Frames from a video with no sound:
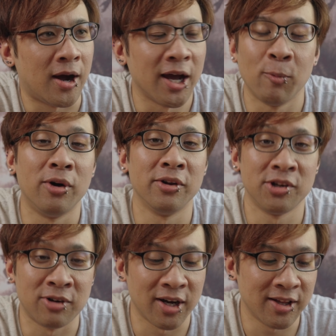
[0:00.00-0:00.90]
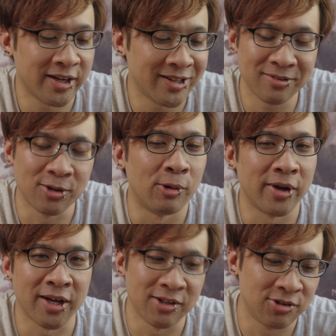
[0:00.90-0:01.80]
I want to try that, go
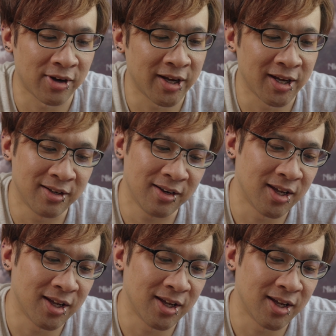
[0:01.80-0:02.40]
ahead, try it.